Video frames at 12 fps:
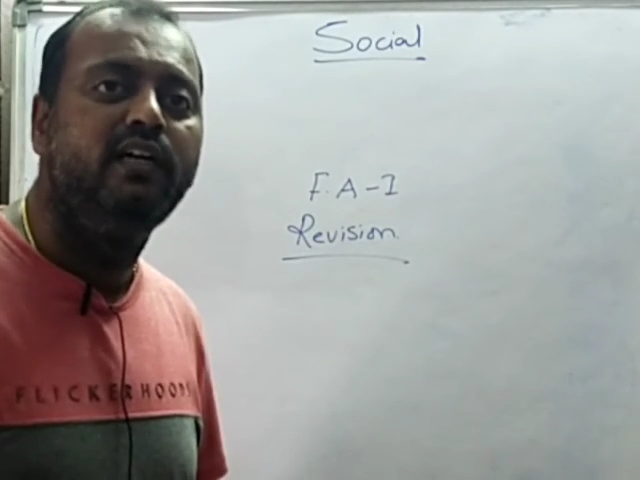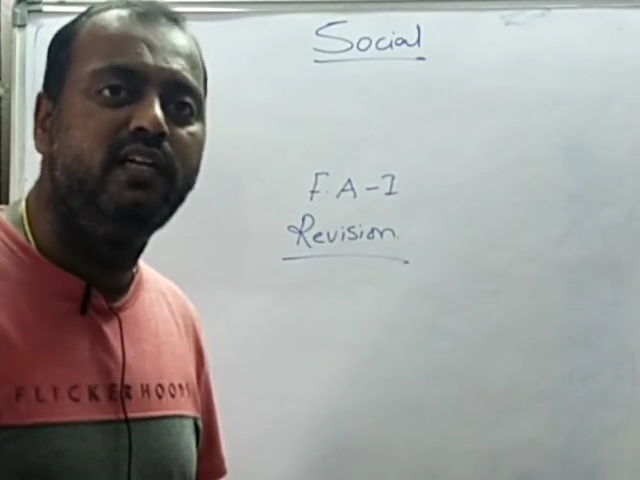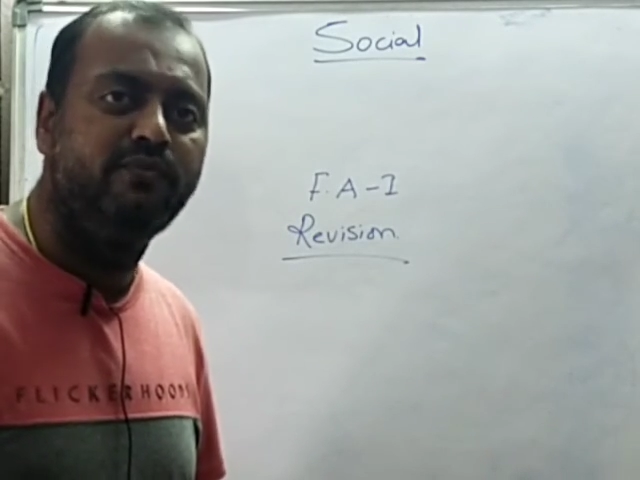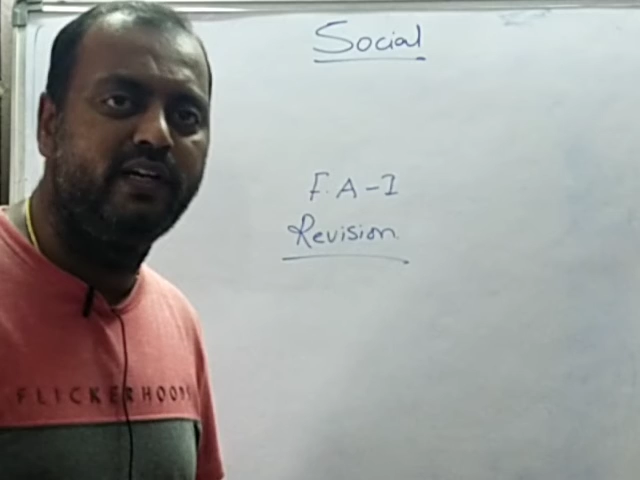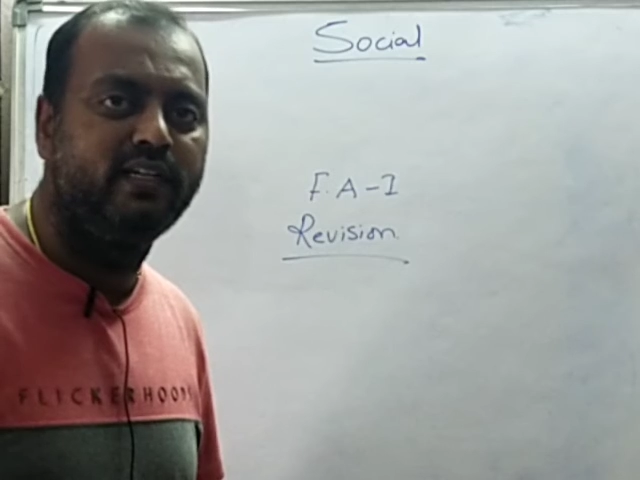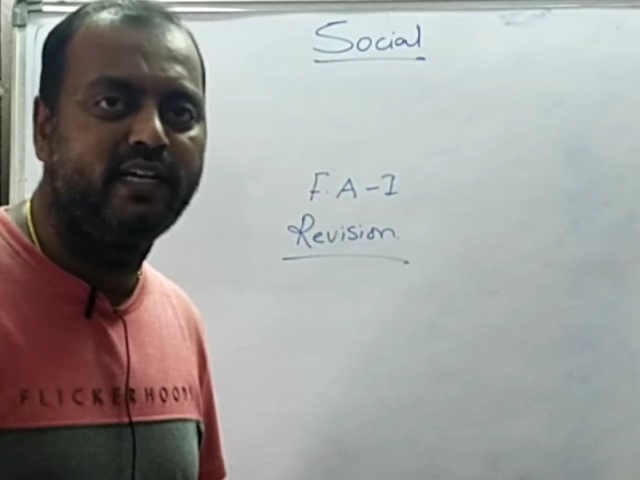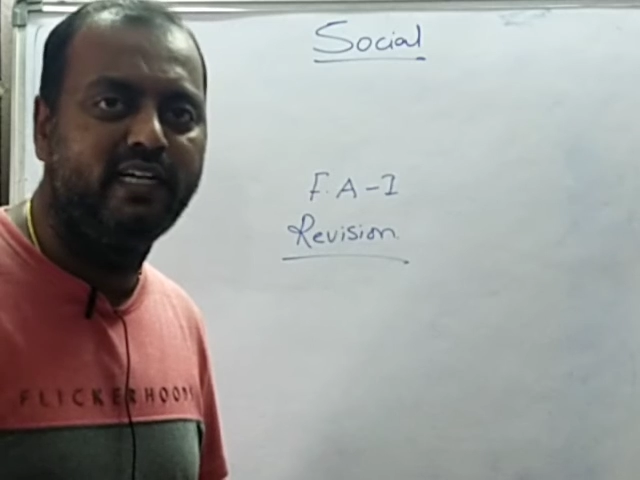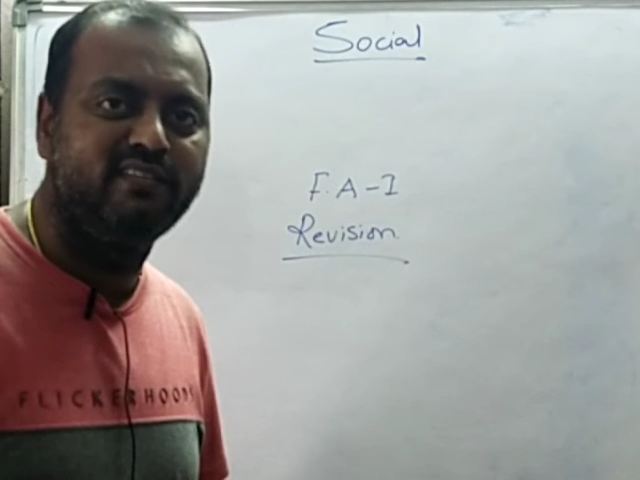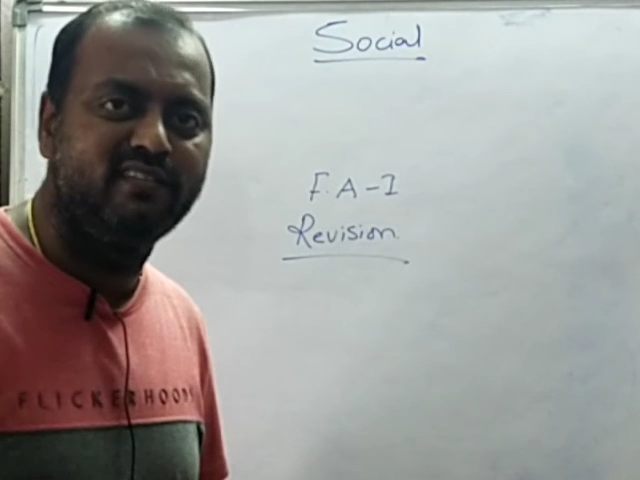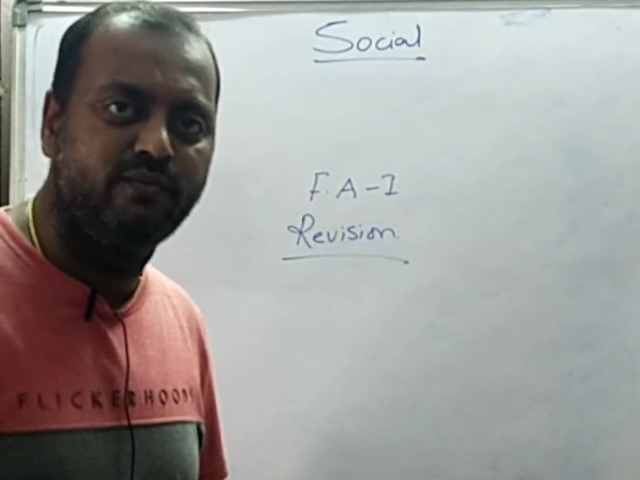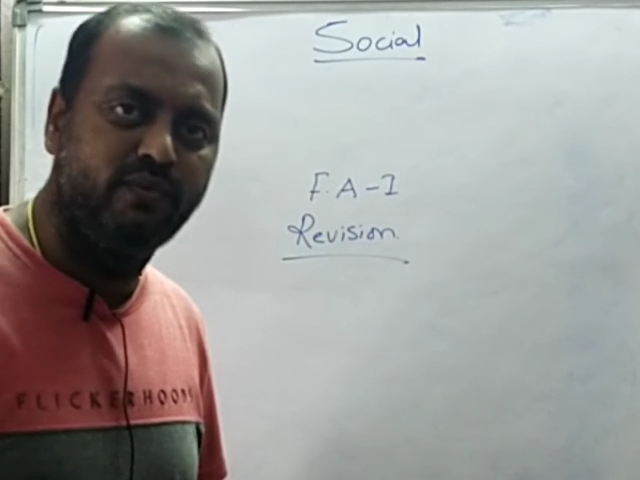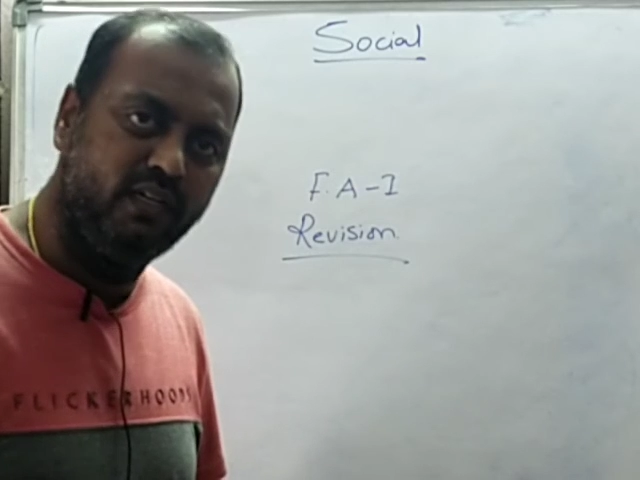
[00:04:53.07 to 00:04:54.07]
different
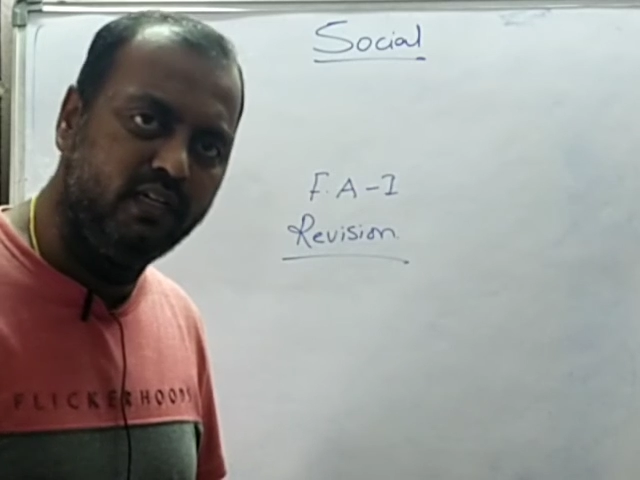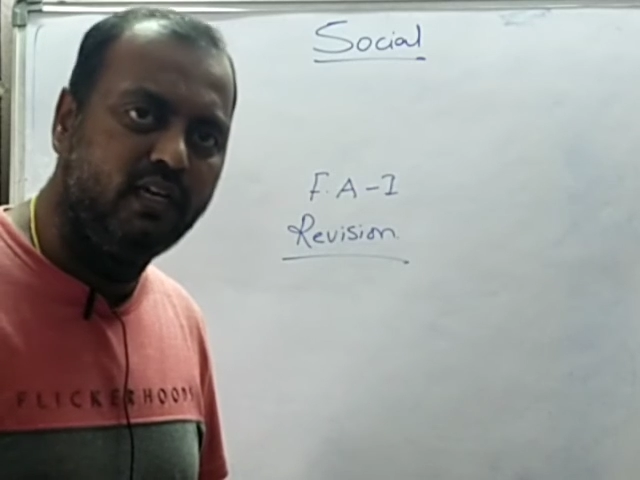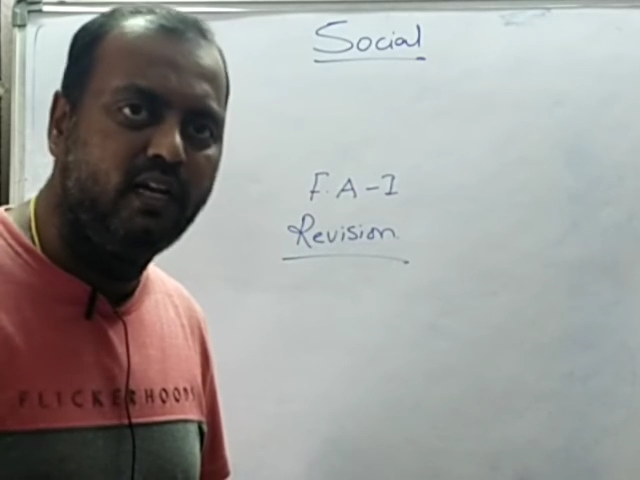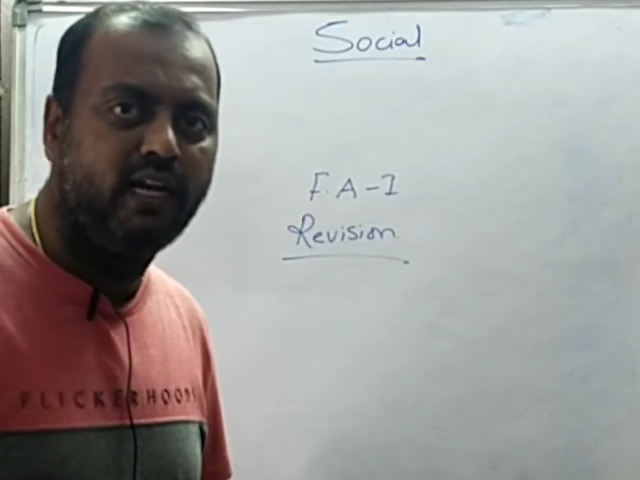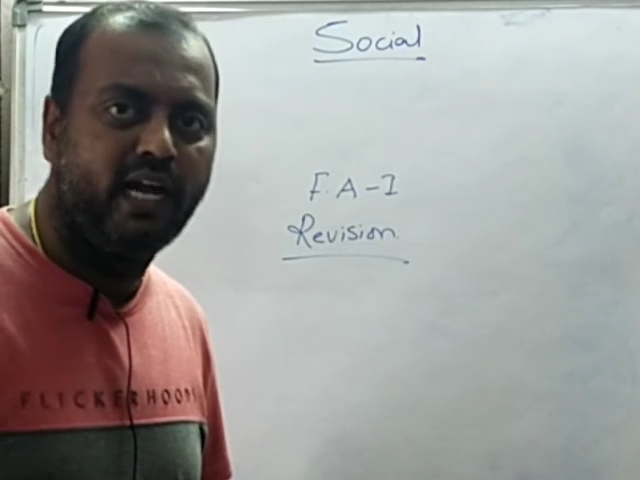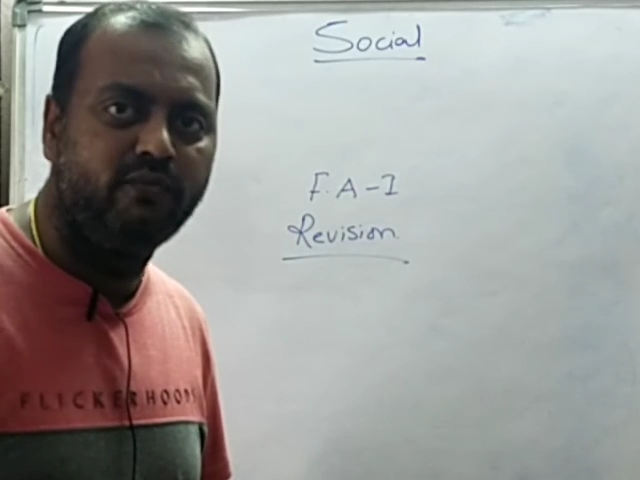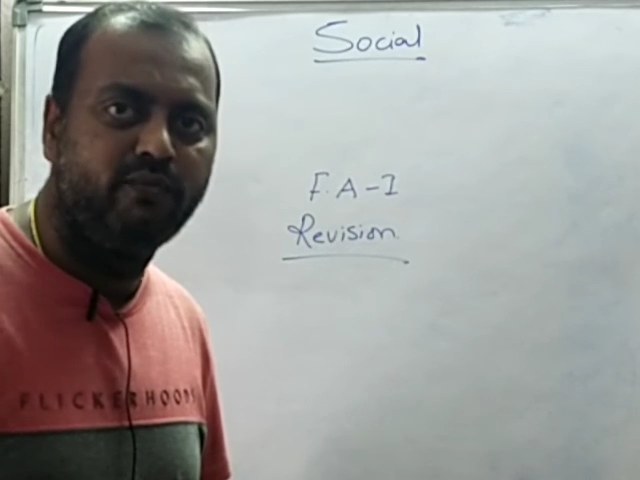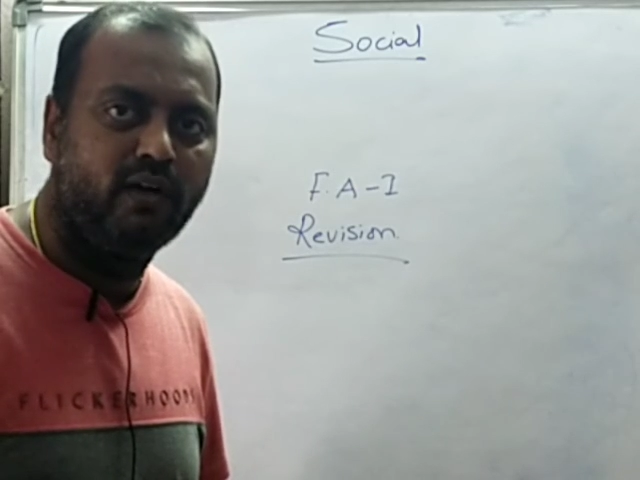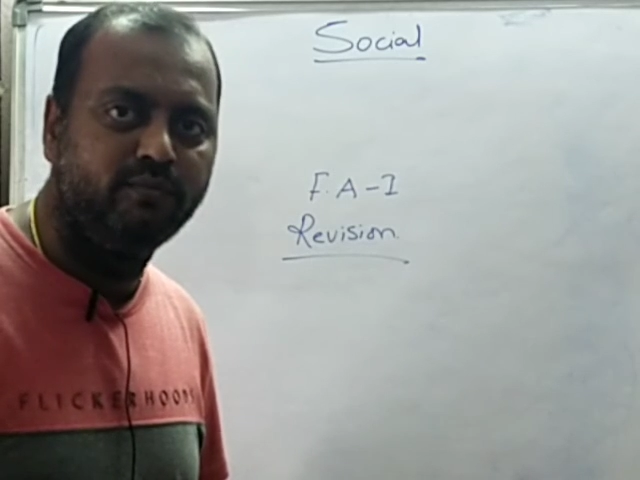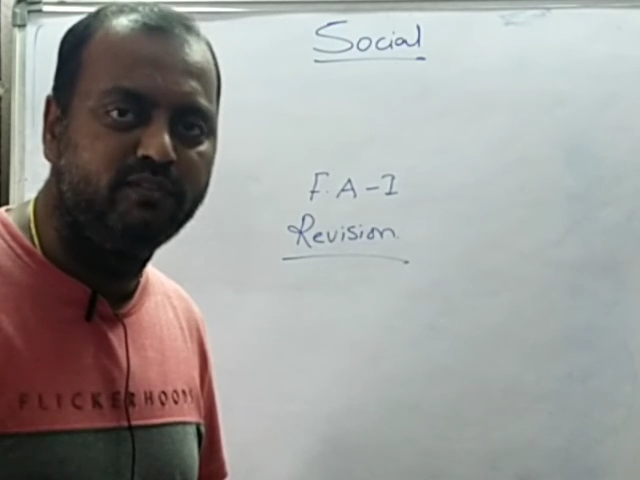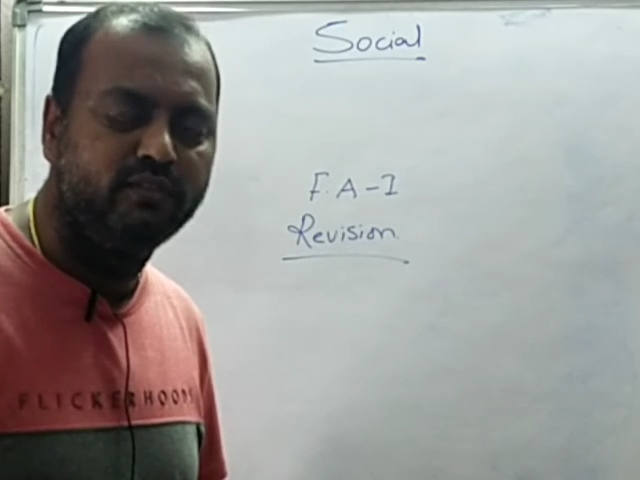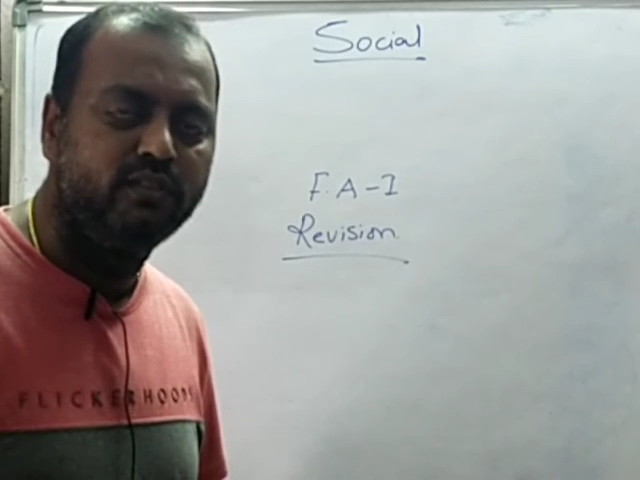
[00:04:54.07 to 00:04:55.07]
kinds of uh,
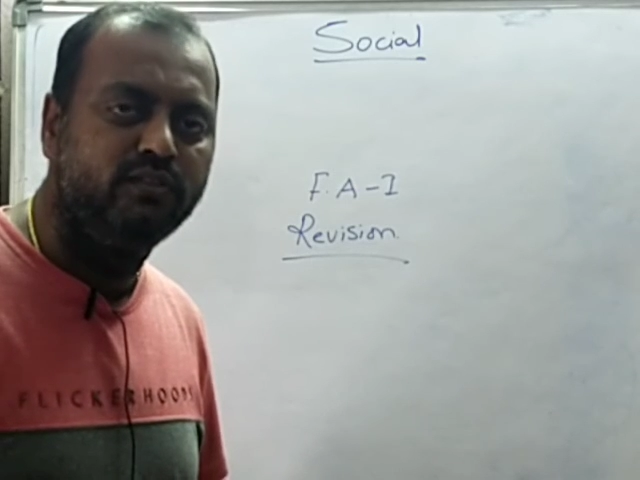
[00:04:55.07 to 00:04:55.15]
landforms.